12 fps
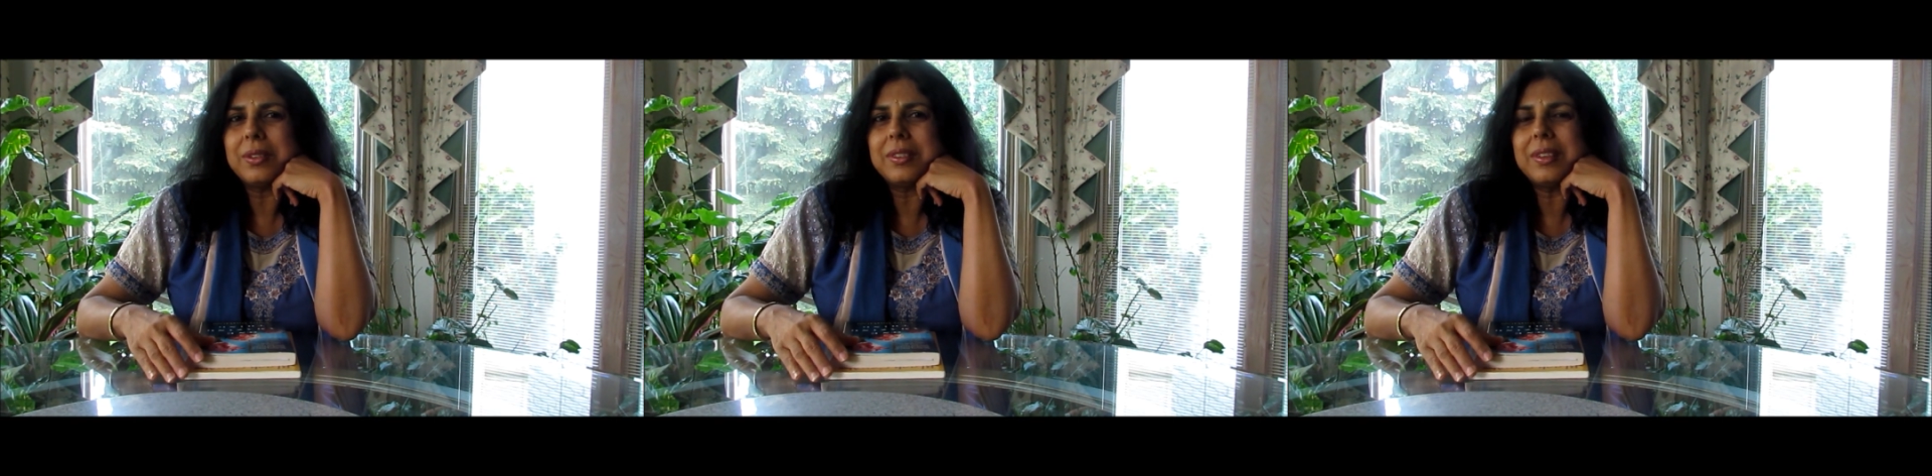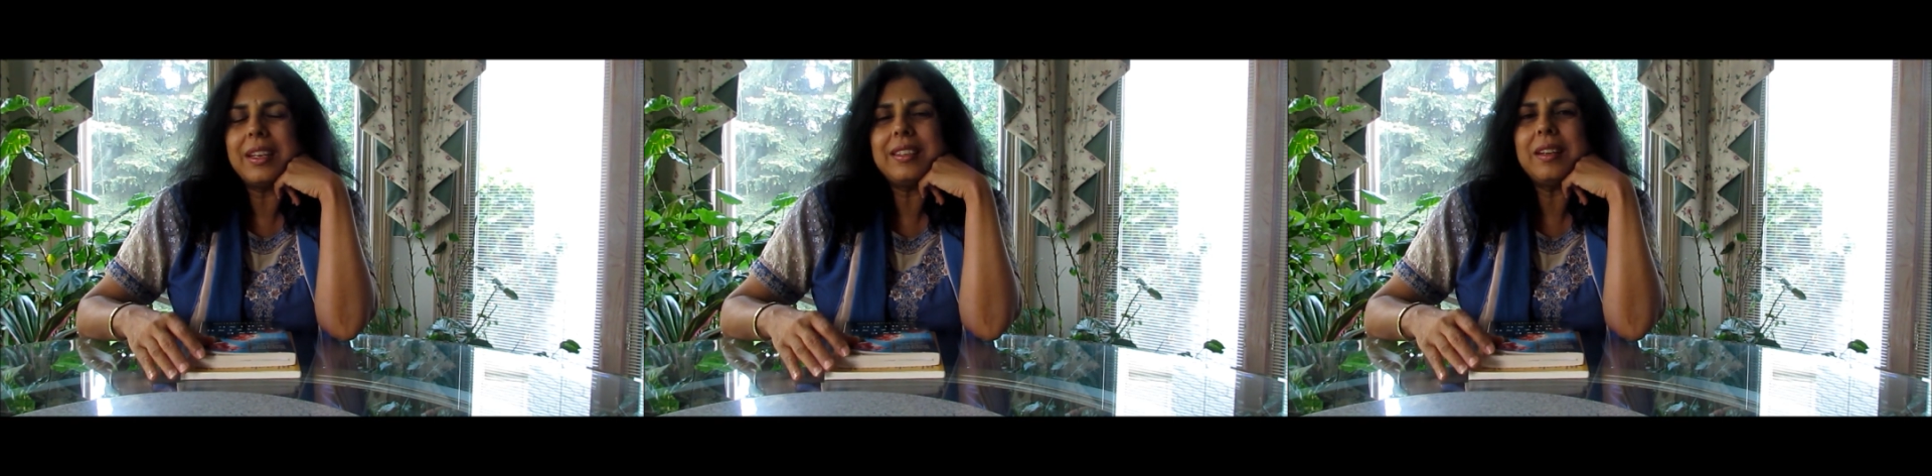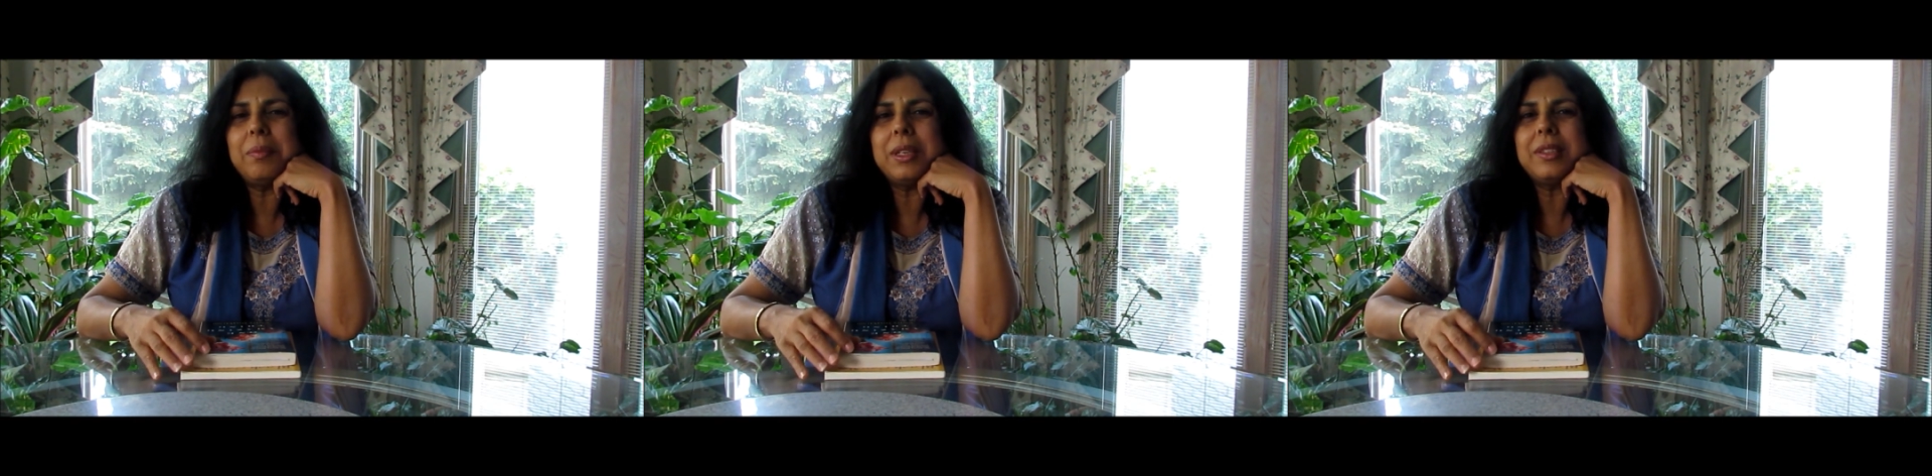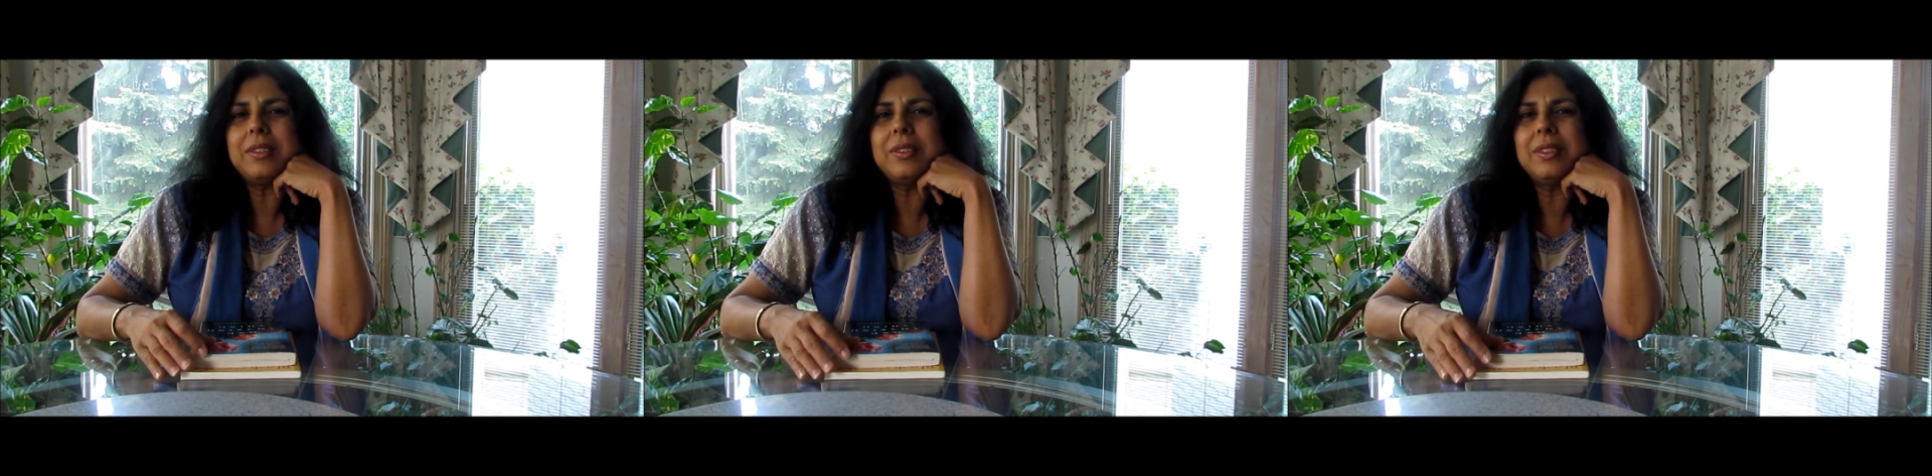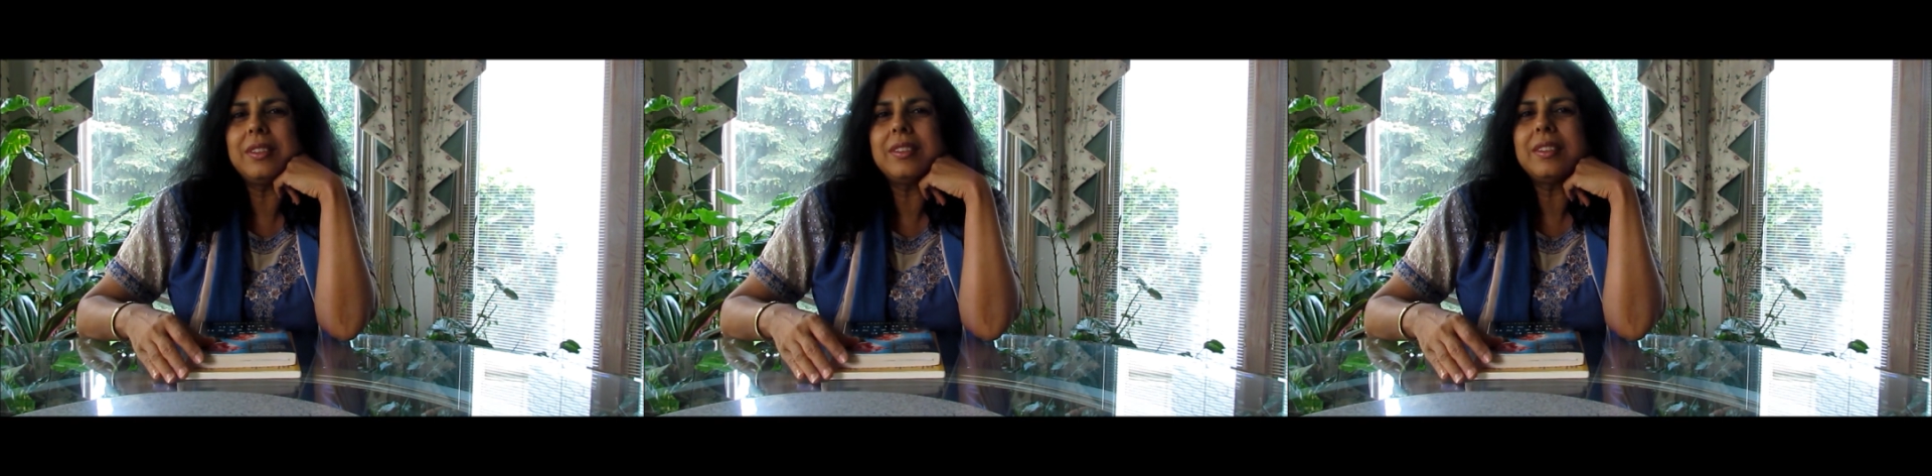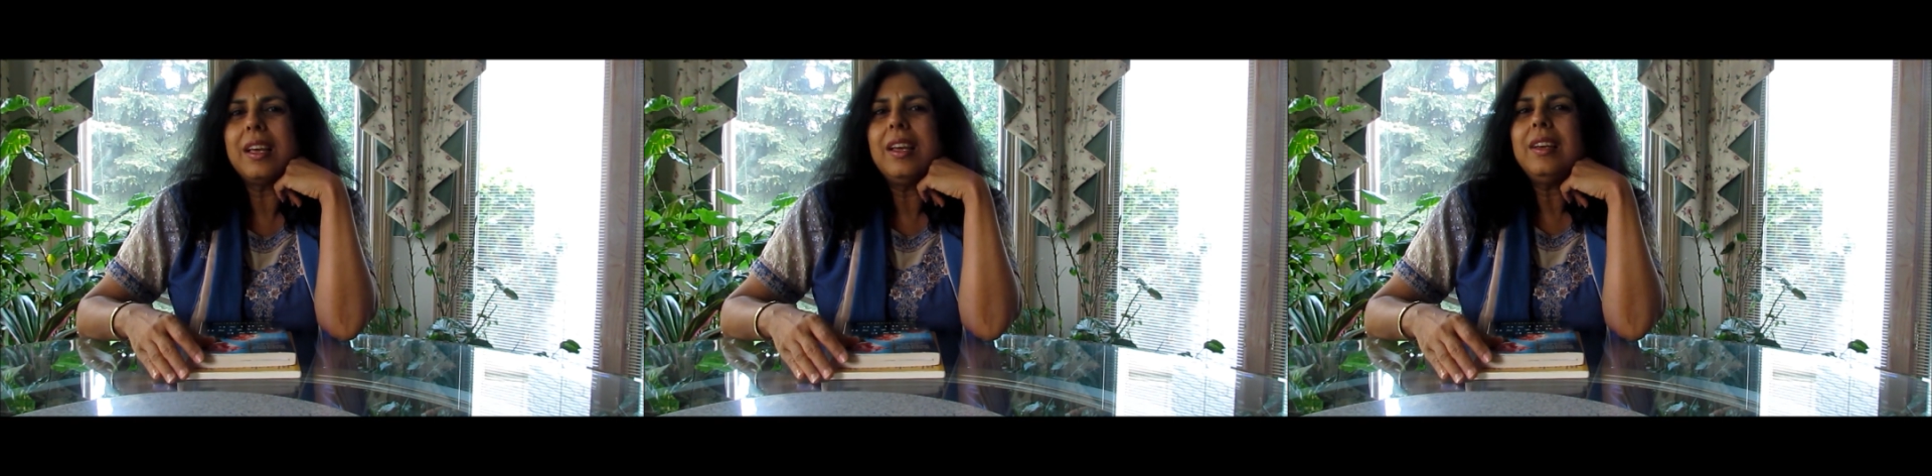So I tell my students,